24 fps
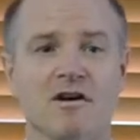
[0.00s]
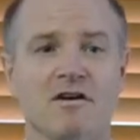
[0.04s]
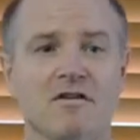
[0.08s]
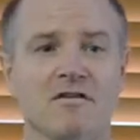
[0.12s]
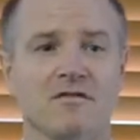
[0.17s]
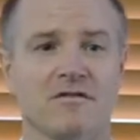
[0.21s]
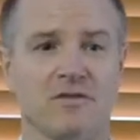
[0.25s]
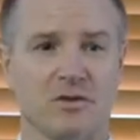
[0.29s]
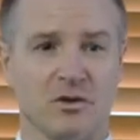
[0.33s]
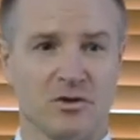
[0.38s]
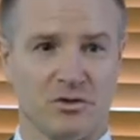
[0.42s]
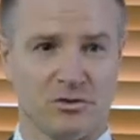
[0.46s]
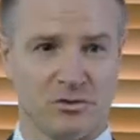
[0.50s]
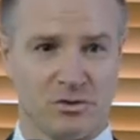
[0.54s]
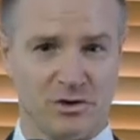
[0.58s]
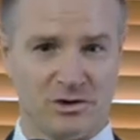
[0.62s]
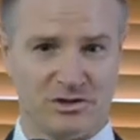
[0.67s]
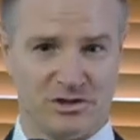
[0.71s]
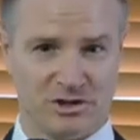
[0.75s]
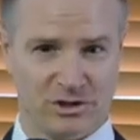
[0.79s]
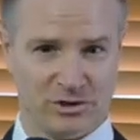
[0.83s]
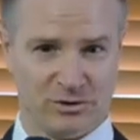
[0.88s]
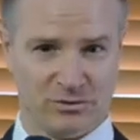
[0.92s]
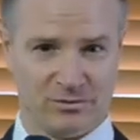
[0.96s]
further
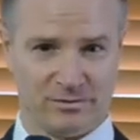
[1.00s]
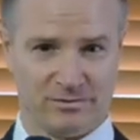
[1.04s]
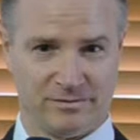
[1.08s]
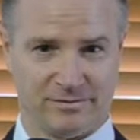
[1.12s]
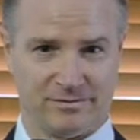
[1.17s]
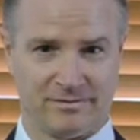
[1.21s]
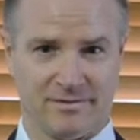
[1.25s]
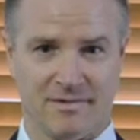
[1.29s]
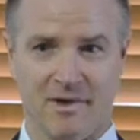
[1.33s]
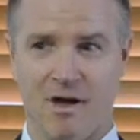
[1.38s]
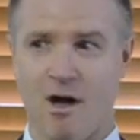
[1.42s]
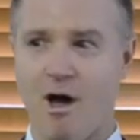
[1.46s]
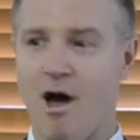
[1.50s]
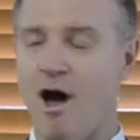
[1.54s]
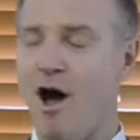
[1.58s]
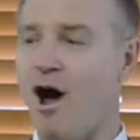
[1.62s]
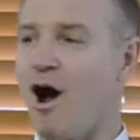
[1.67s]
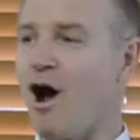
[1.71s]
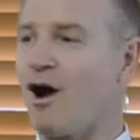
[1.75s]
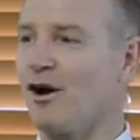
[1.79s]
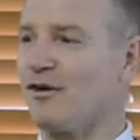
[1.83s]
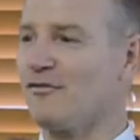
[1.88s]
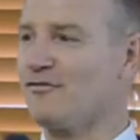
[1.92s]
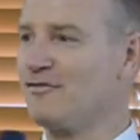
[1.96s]
ado,
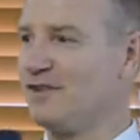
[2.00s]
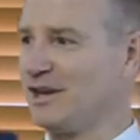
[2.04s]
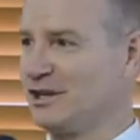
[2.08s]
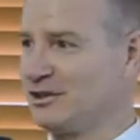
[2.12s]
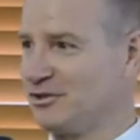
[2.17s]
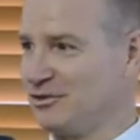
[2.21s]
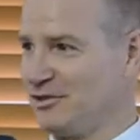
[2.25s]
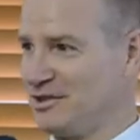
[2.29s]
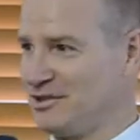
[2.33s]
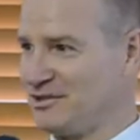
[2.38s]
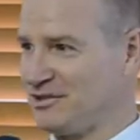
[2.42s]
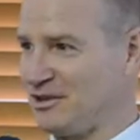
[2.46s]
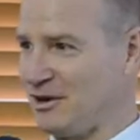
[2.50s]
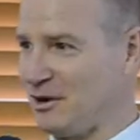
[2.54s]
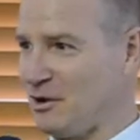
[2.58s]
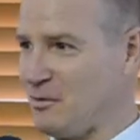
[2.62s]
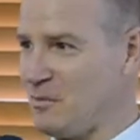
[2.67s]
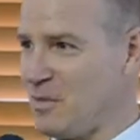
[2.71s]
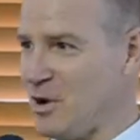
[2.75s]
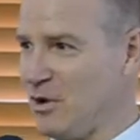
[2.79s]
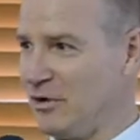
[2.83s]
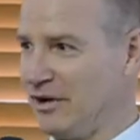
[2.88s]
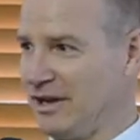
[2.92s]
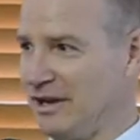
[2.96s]
our victory
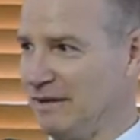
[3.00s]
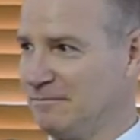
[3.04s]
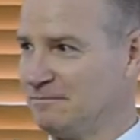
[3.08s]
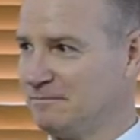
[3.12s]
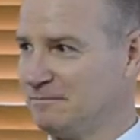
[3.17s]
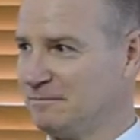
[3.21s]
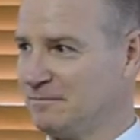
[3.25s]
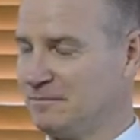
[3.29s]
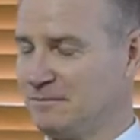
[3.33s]
ceremony.